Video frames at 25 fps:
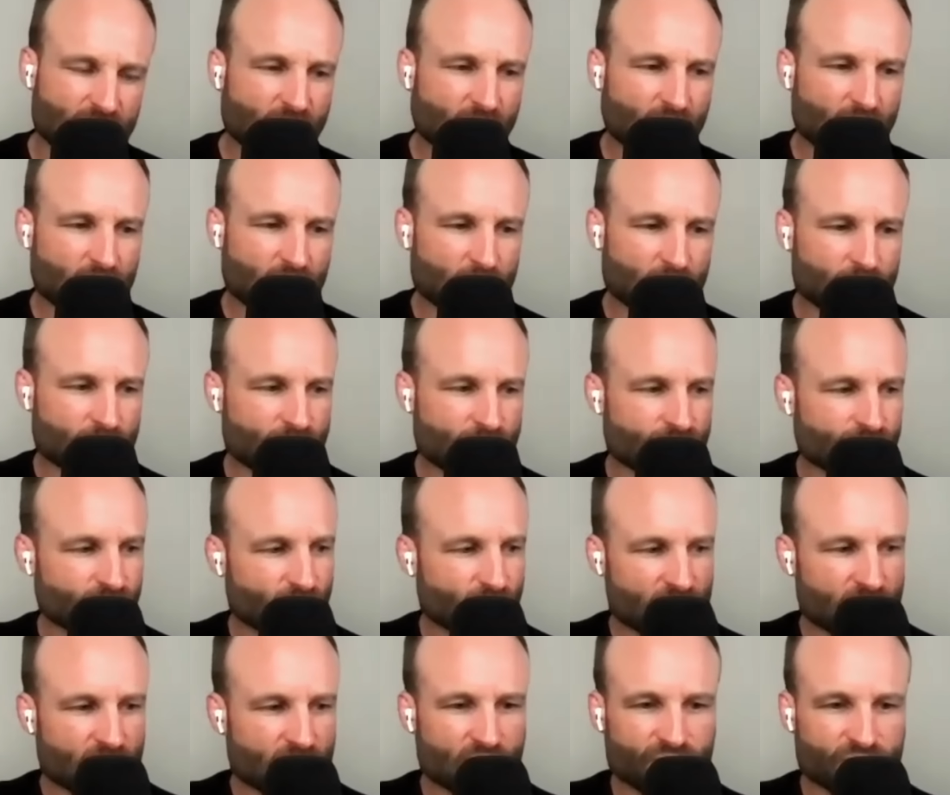um,
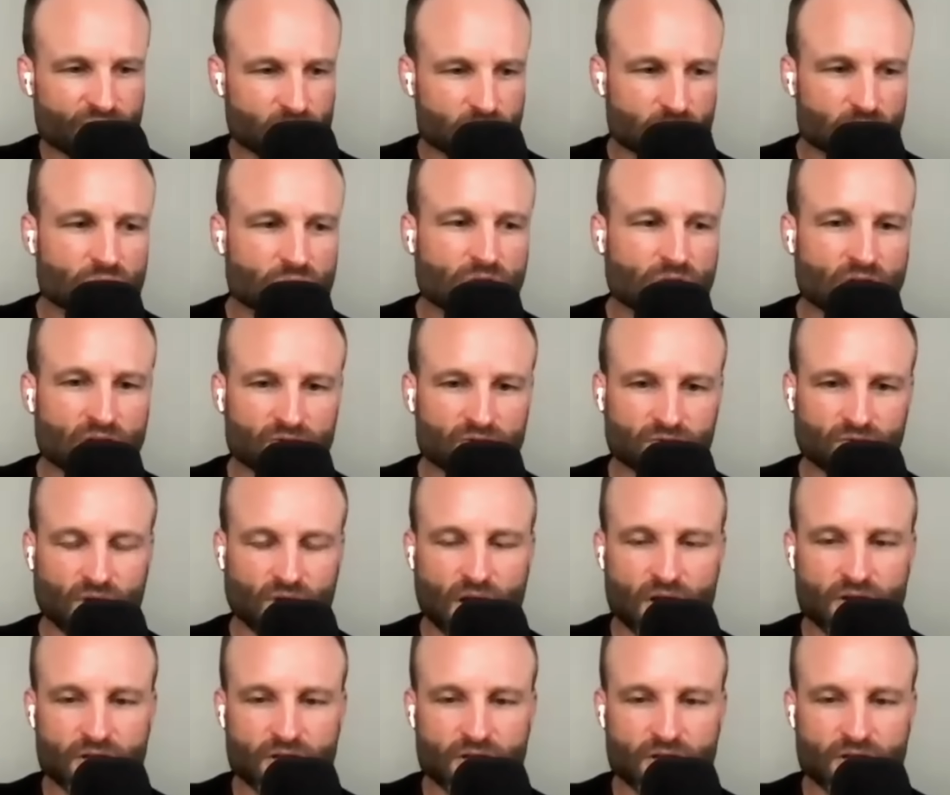you know if you do love